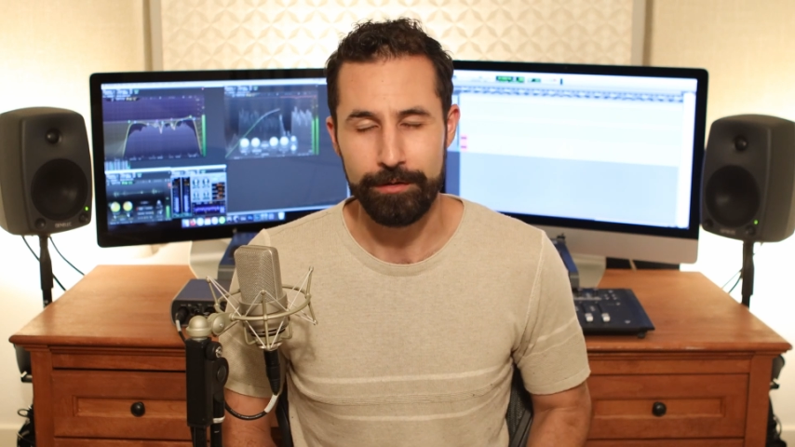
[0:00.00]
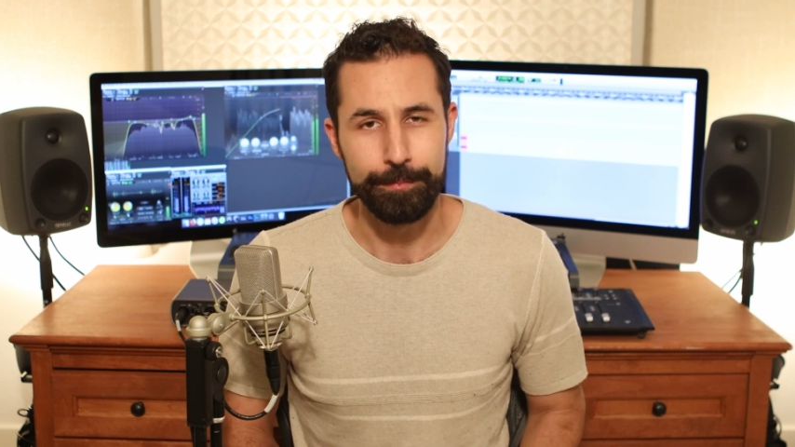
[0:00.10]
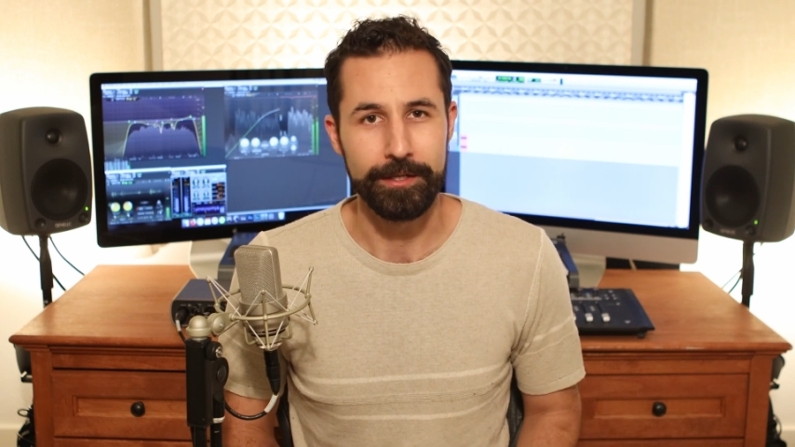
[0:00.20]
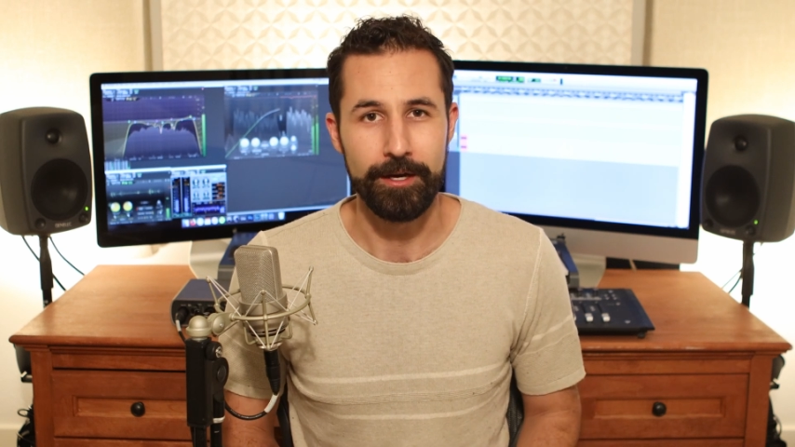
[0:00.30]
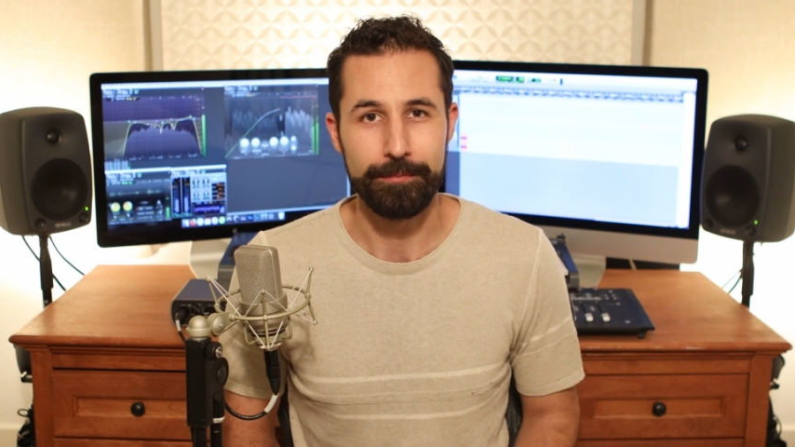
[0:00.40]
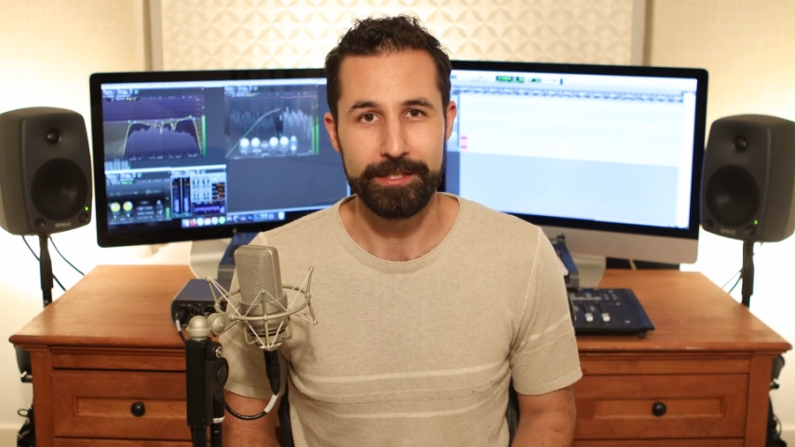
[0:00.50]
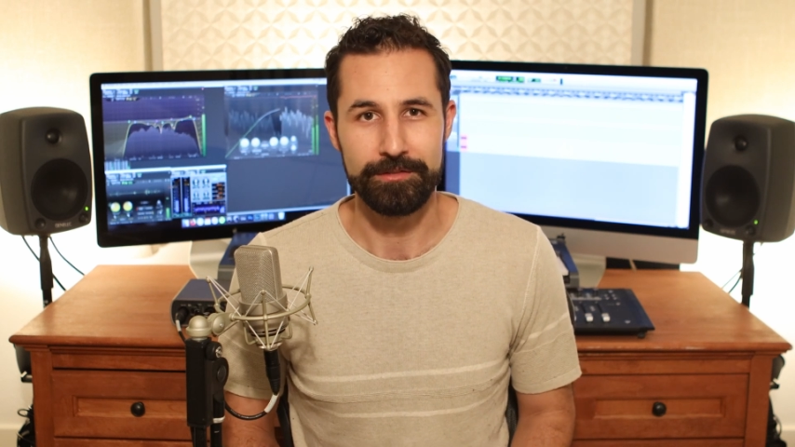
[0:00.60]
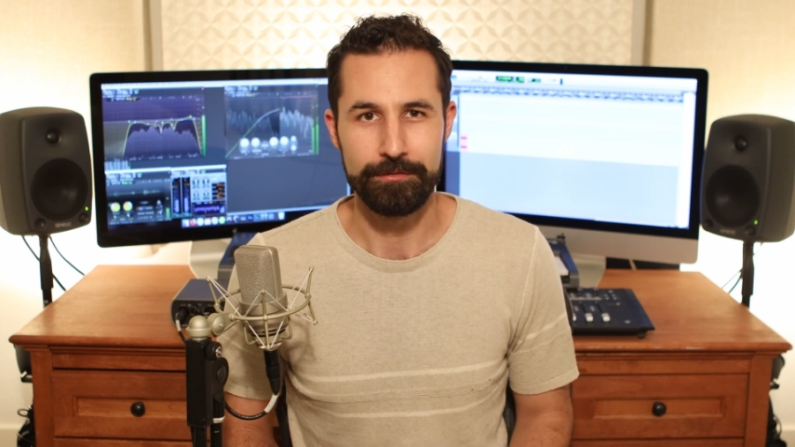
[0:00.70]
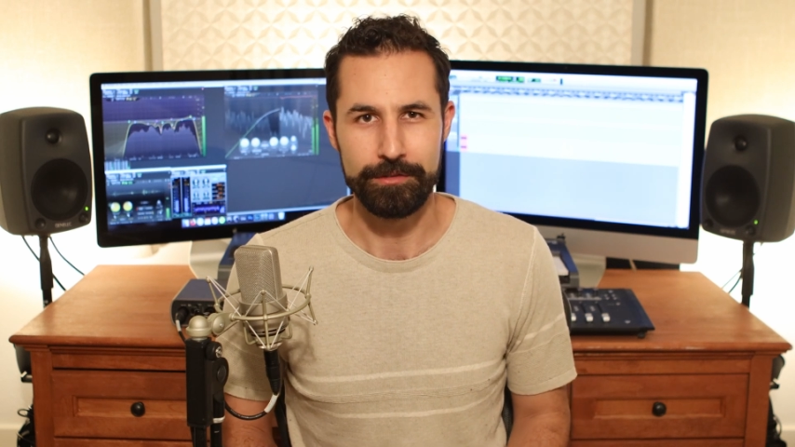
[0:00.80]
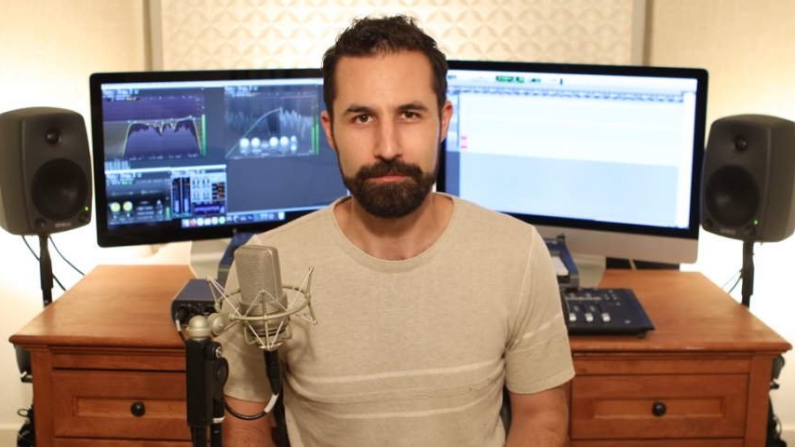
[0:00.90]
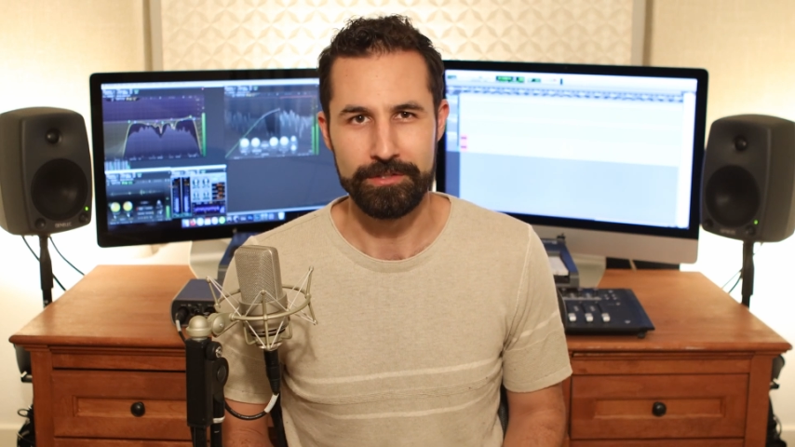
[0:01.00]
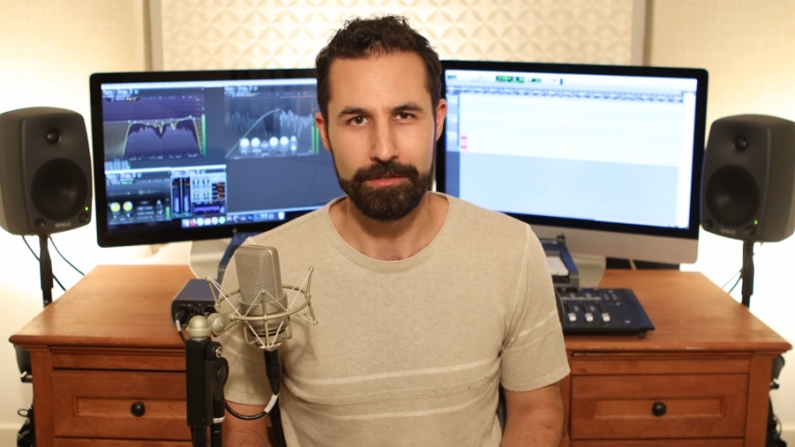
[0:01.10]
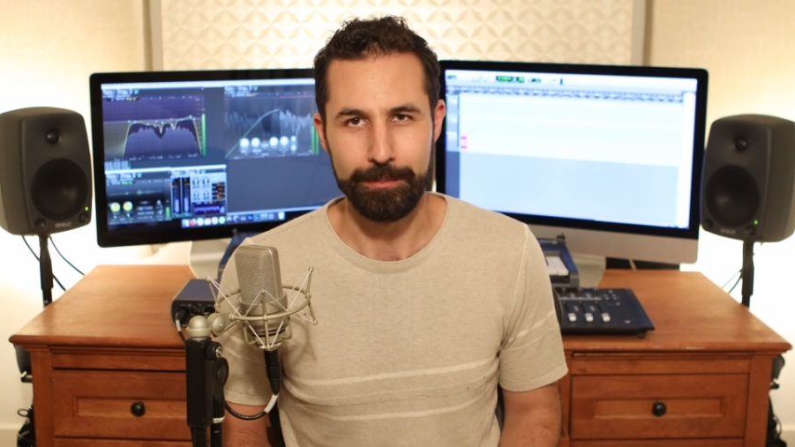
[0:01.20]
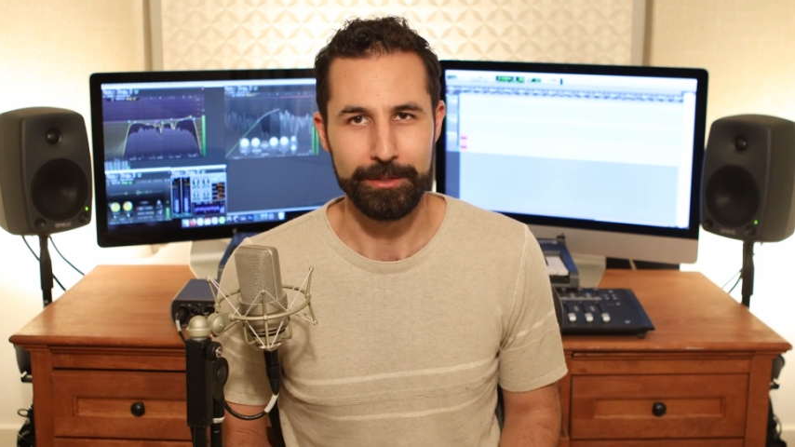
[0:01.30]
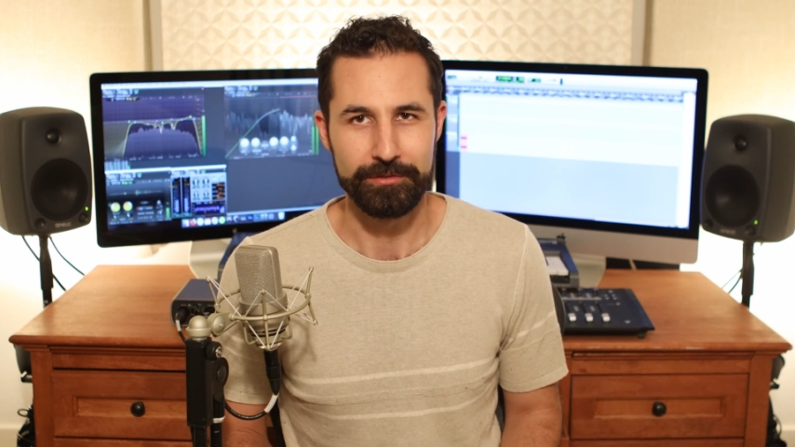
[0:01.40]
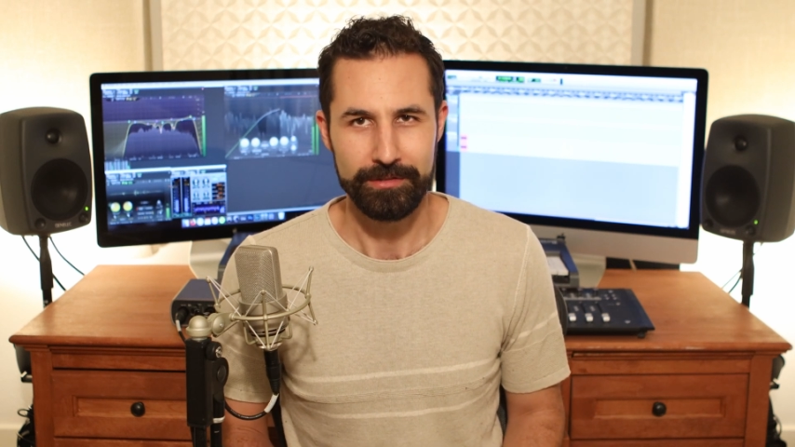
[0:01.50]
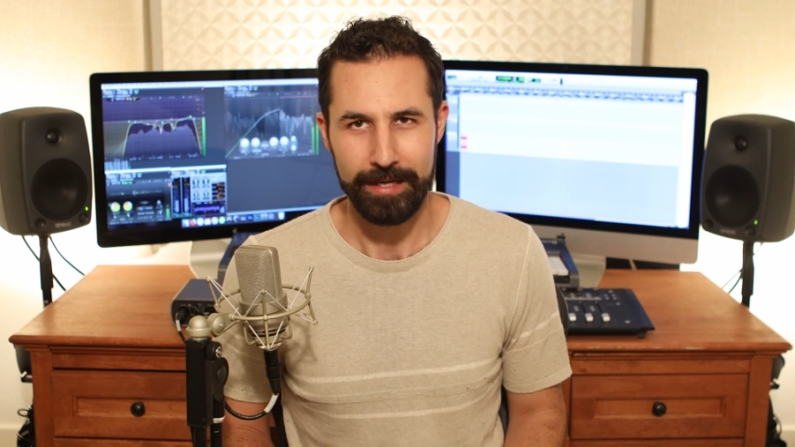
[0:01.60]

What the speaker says: to pick on because they're used in almost